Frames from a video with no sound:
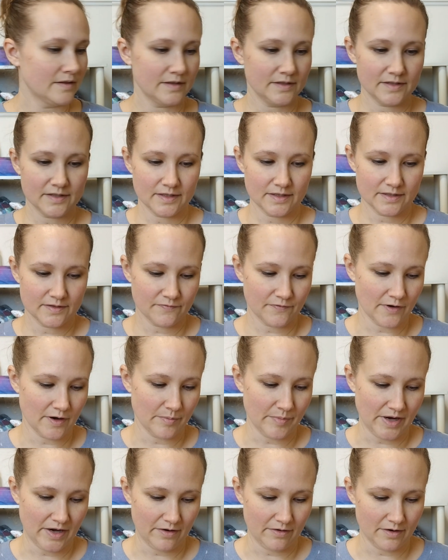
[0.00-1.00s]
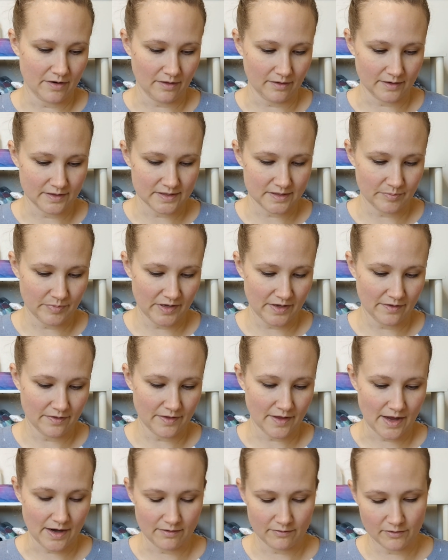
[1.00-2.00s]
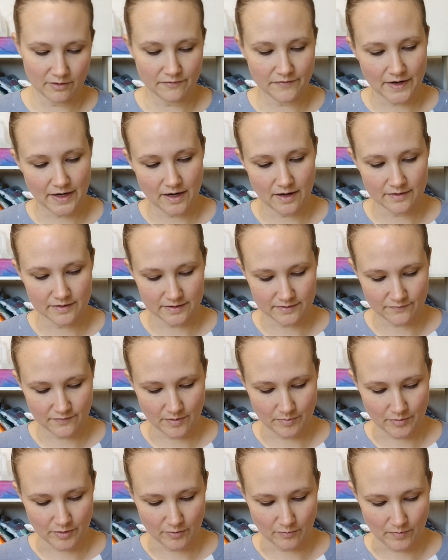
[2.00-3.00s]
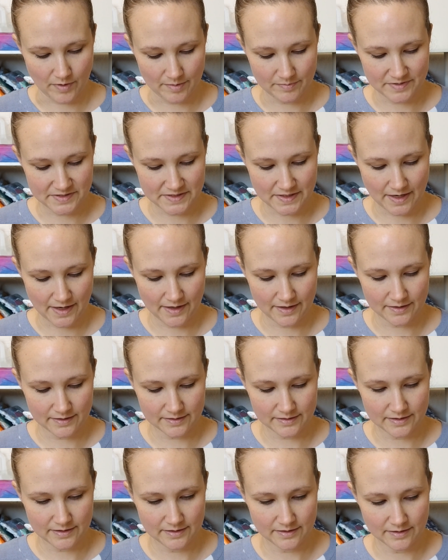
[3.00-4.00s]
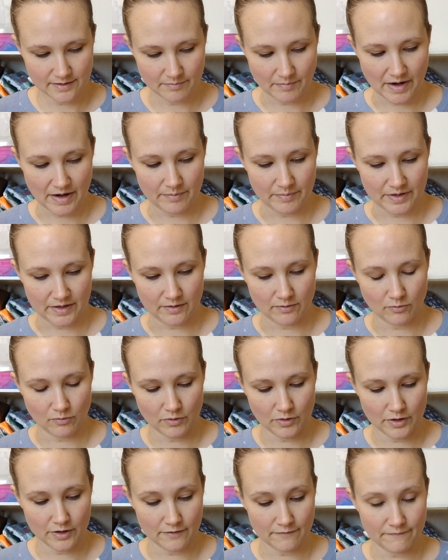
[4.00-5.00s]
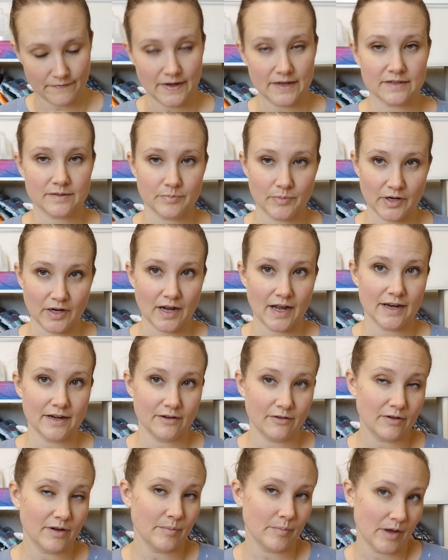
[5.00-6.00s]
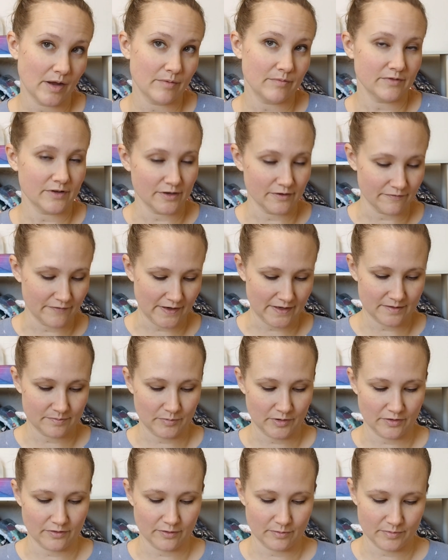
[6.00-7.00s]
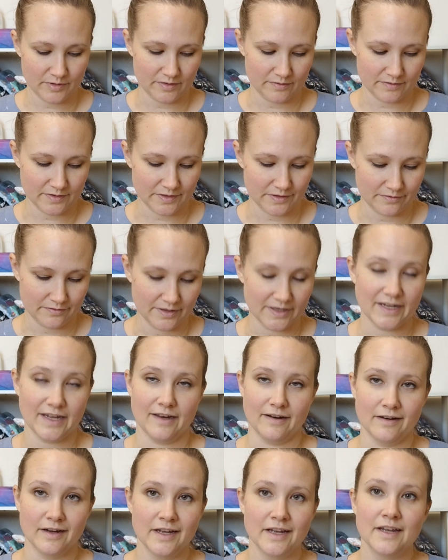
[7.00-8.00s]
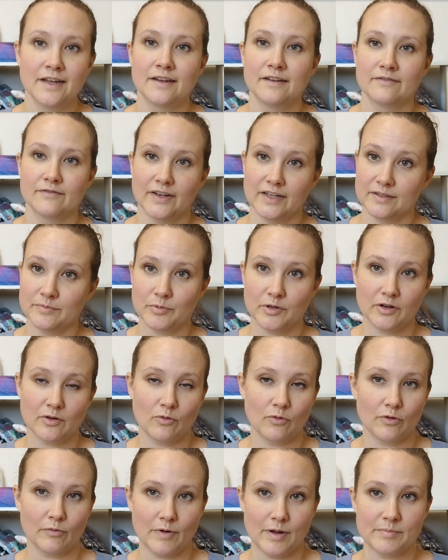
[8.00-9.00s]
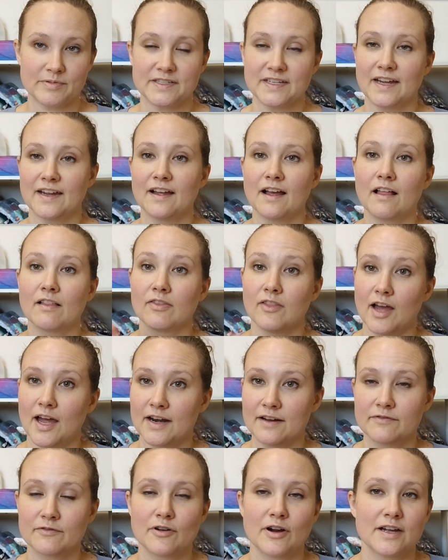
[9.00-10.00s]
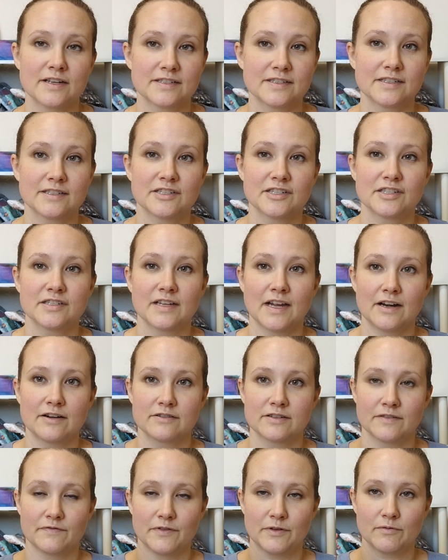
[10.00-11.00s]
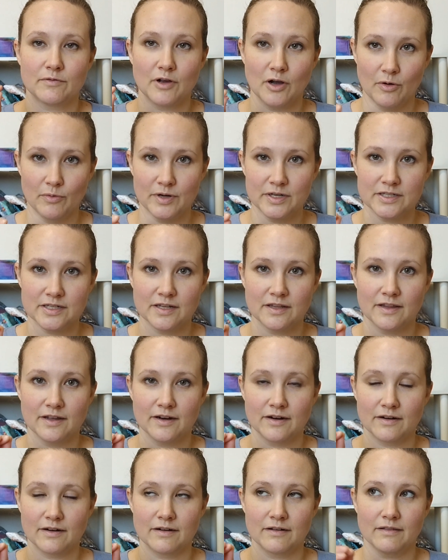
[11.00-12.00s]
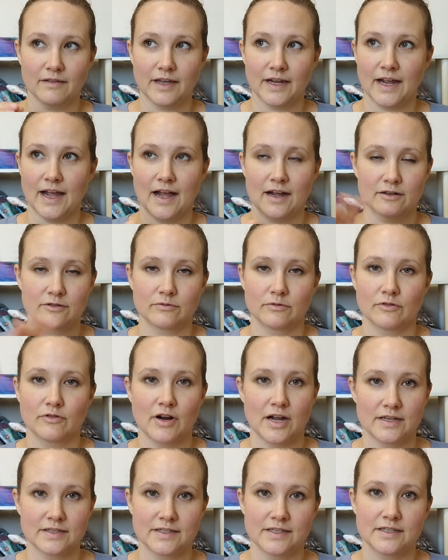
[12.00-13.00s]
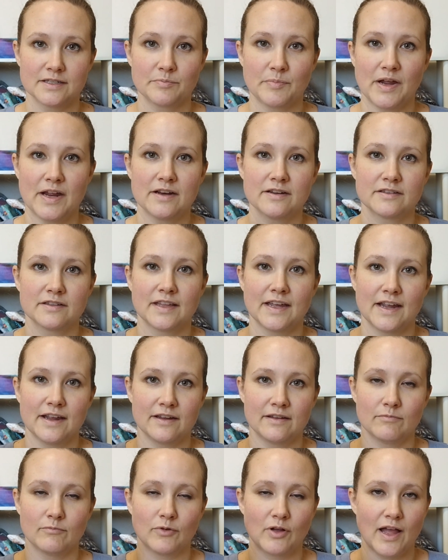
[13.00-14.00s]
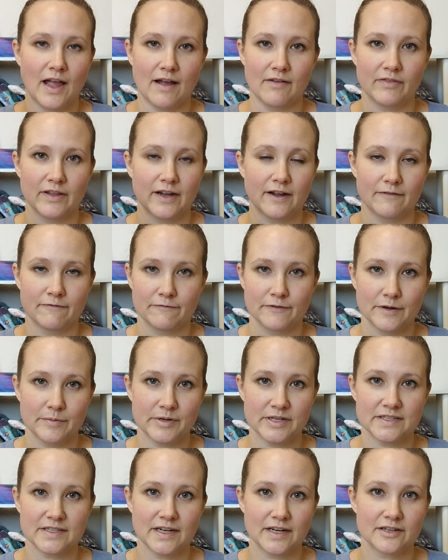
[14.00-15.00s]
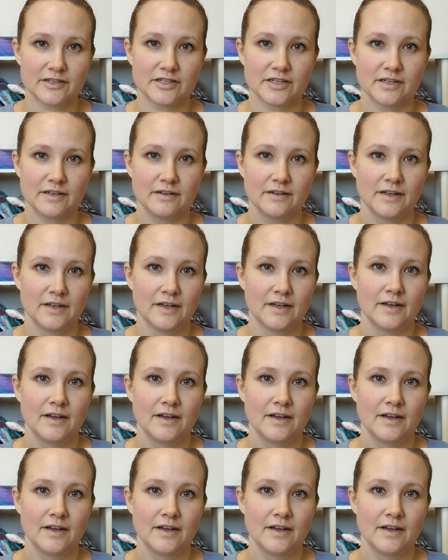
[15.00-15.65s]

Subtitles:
This is from Erin Elizabeth. I don't know if I got this from her website, might be, or her Facebook. I know I'm on her Facebook group too. So again, Facebook or website. A lot of cross stitch designers, if you go into their like actual cross stitch page, they will have like a freebie section,